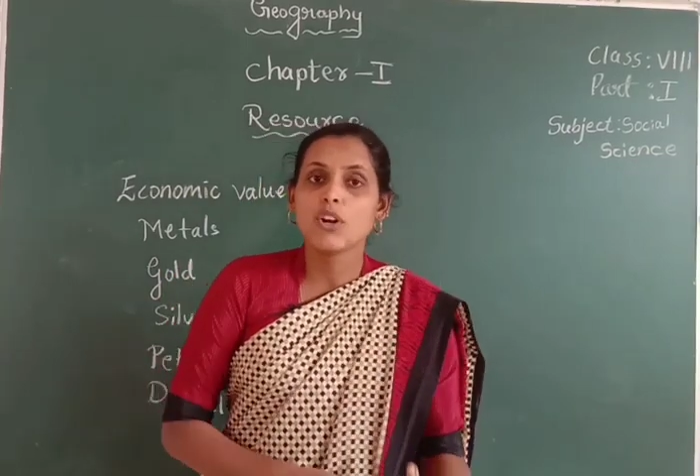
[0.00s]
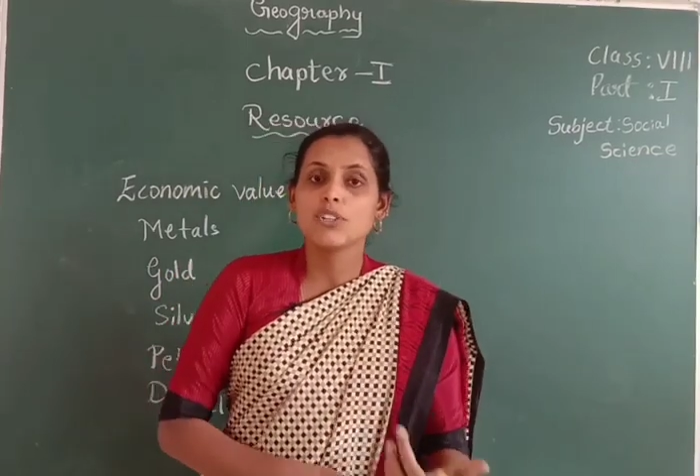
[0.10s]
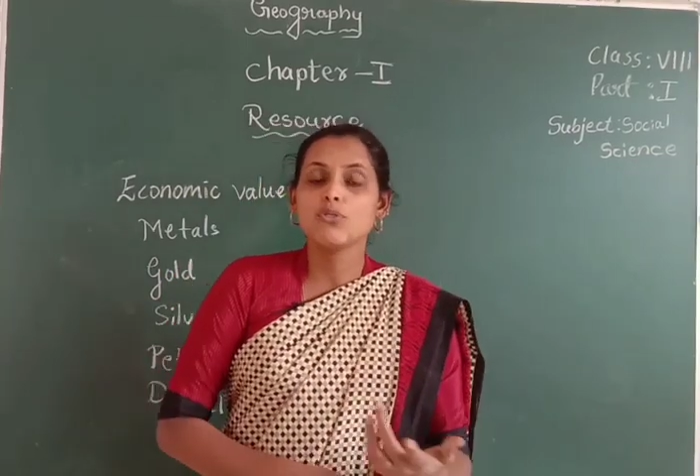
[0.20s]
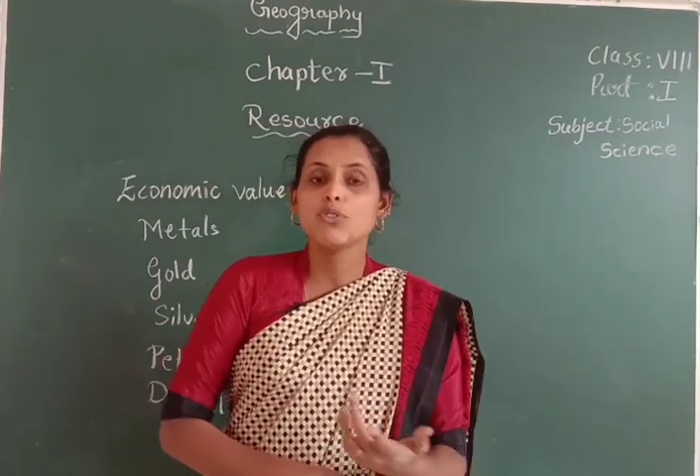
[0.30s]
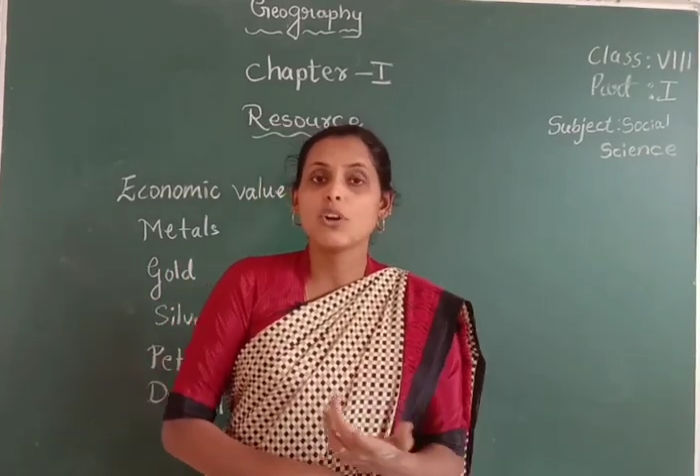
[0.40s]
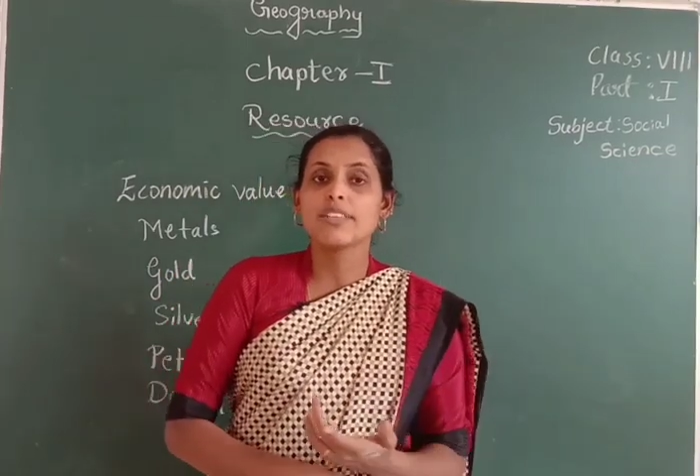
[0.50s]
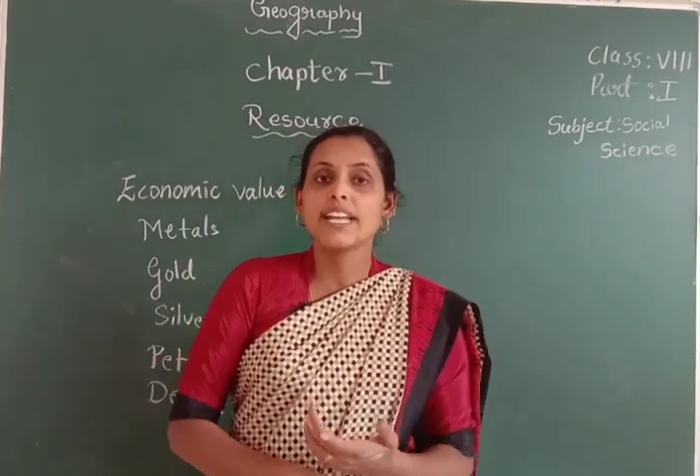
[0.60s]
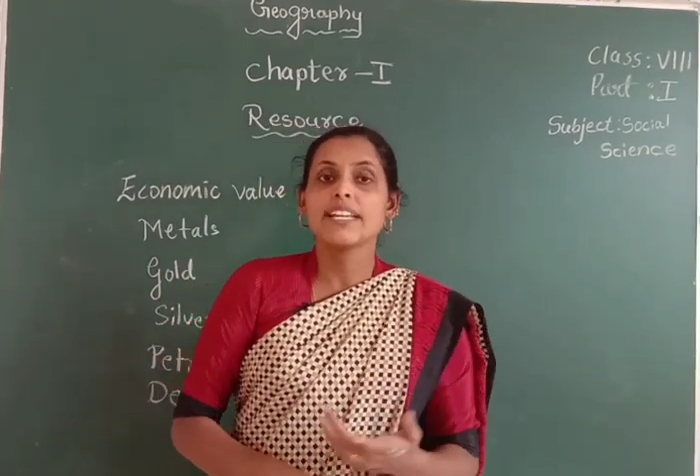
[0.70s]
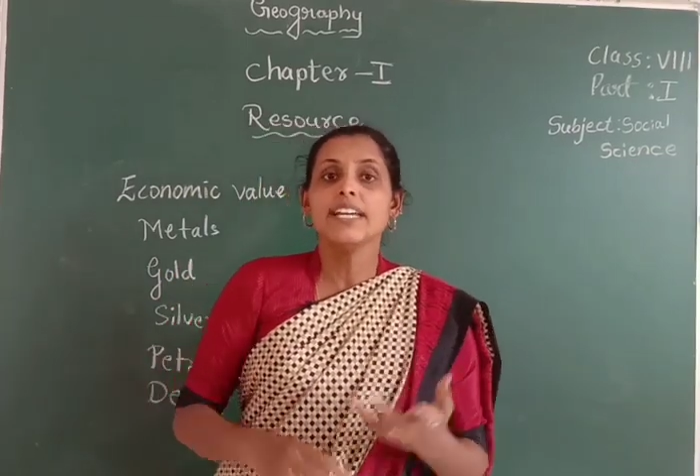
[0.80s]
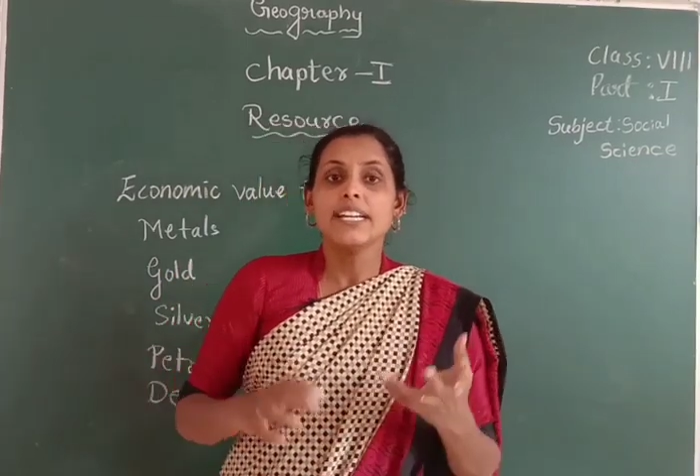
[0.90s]
what you saw
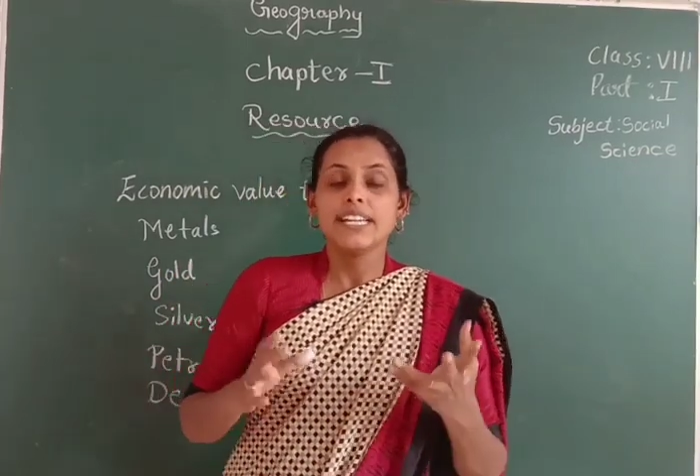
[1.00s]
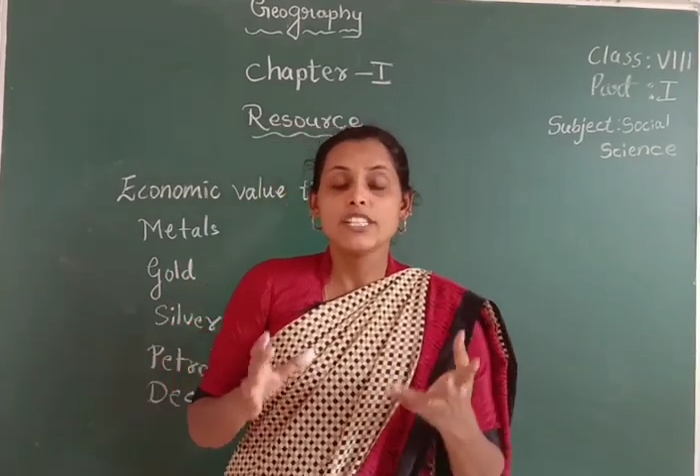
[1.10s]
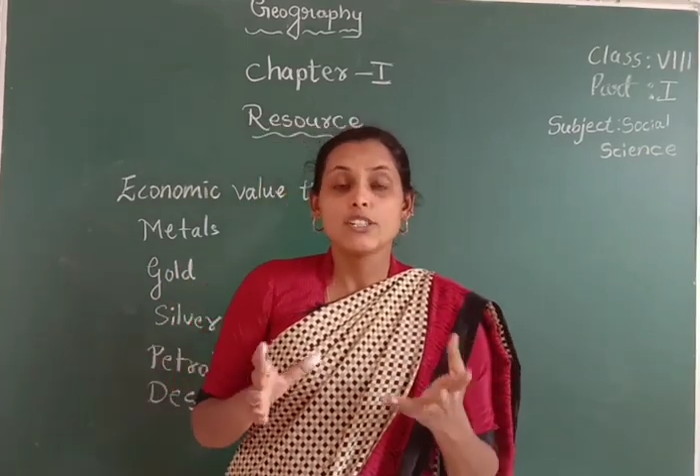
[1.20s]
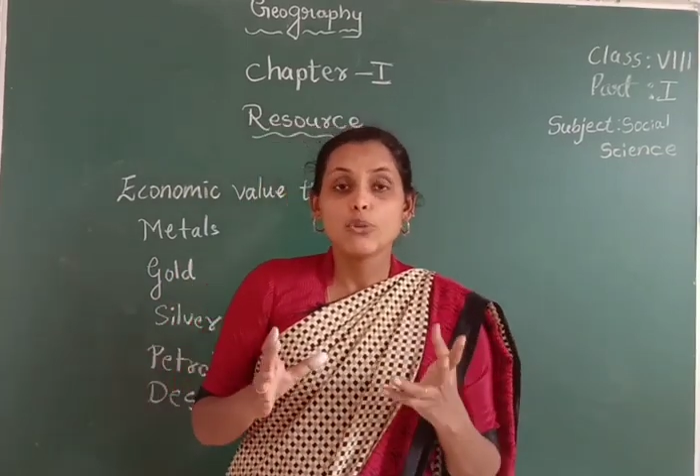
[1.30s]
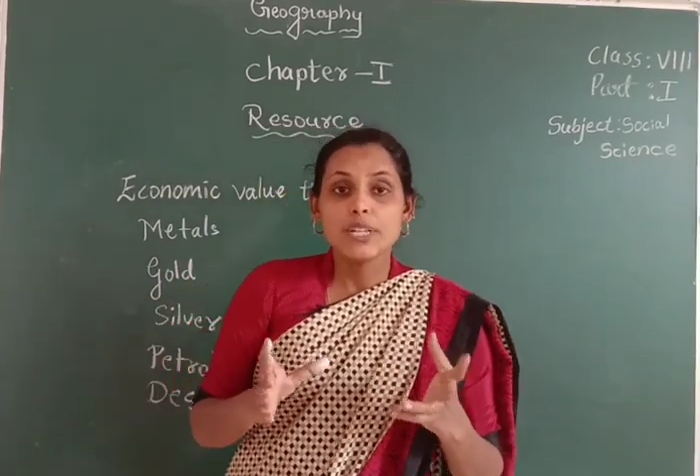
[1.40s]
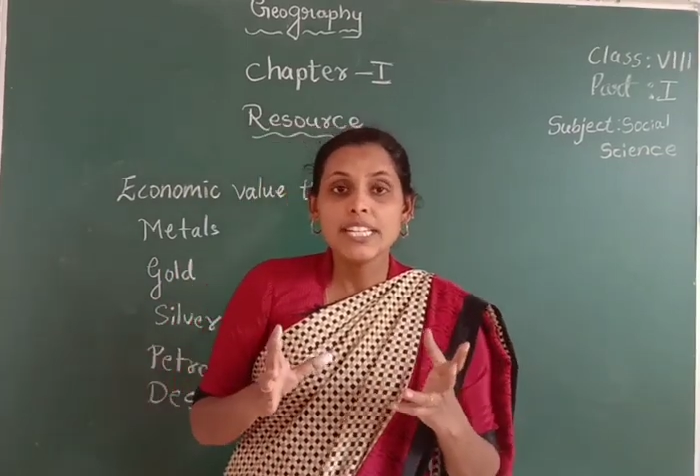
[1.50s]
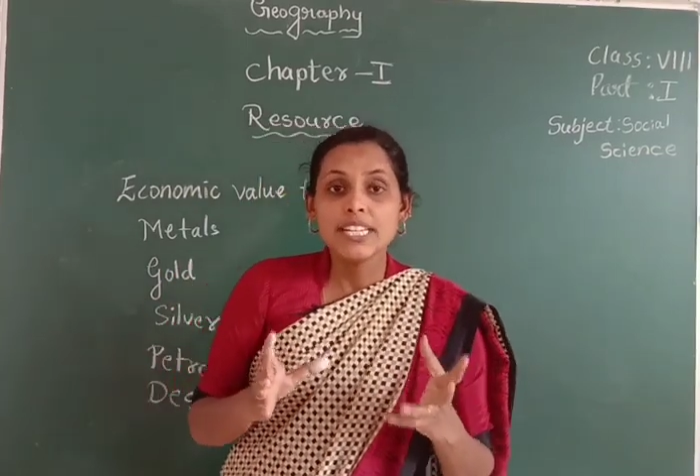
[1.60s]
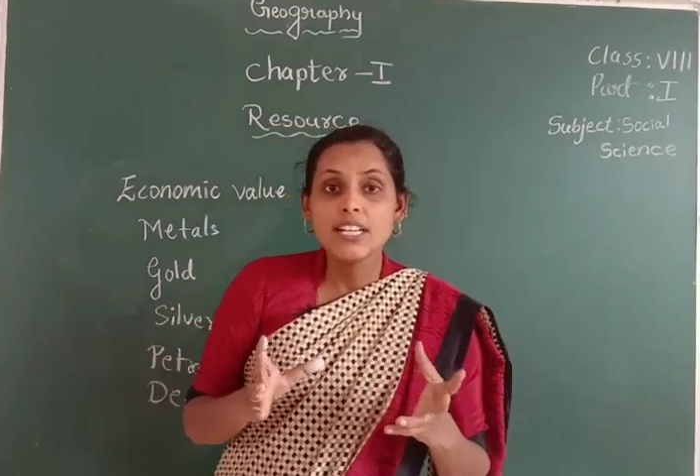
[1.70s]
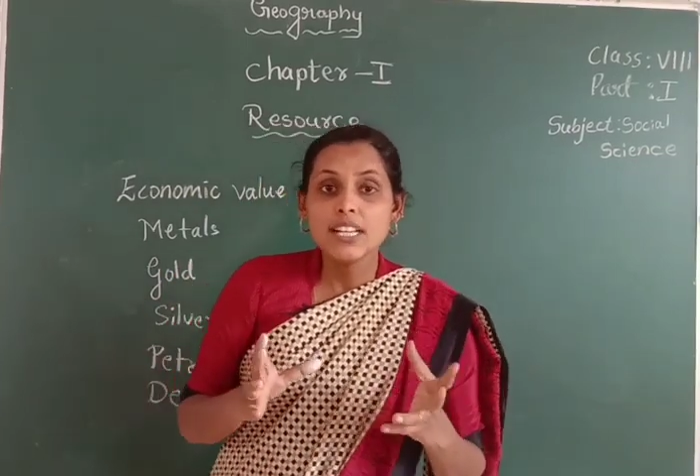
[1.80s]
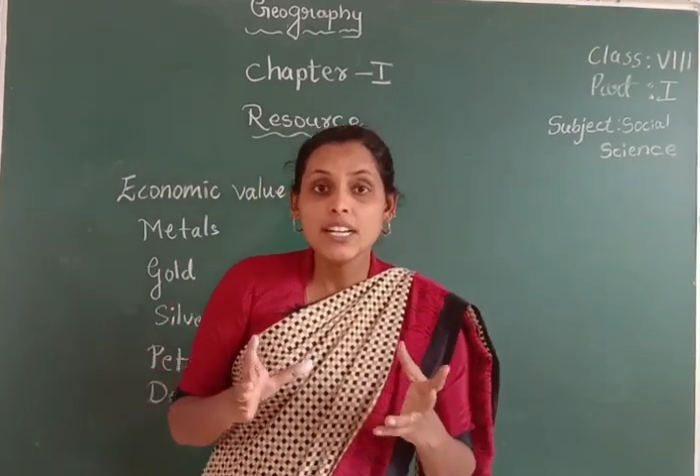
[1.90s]
that he
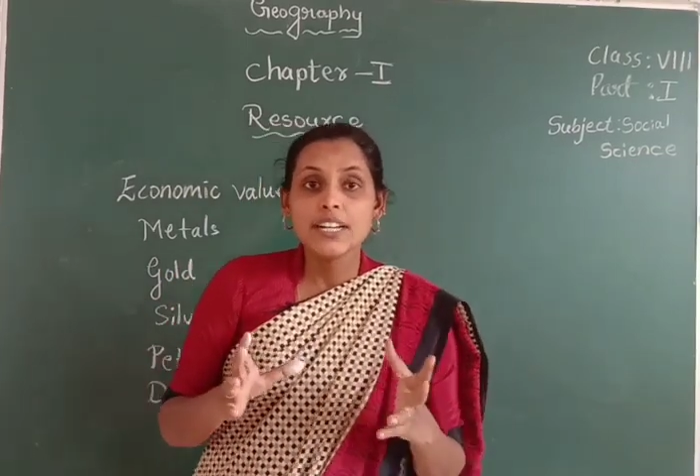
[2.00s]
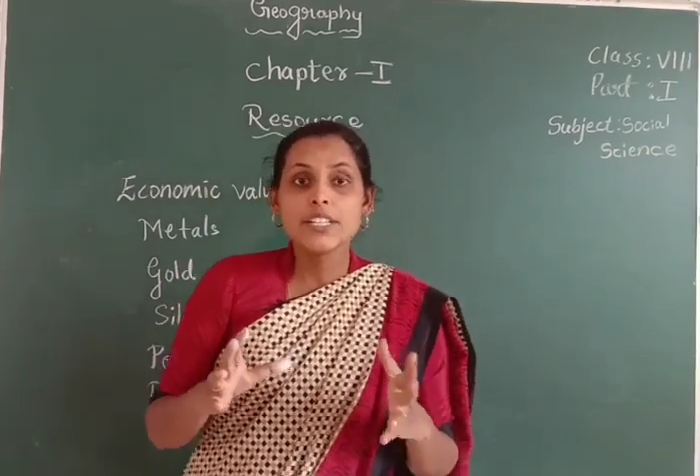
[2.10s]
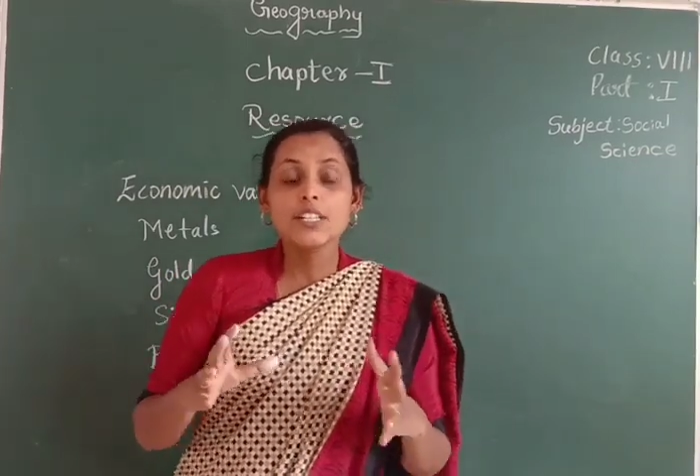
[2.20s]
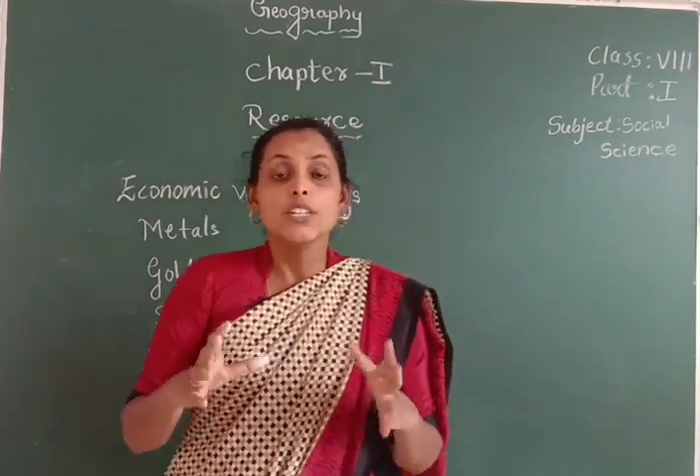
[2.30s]
slowly learned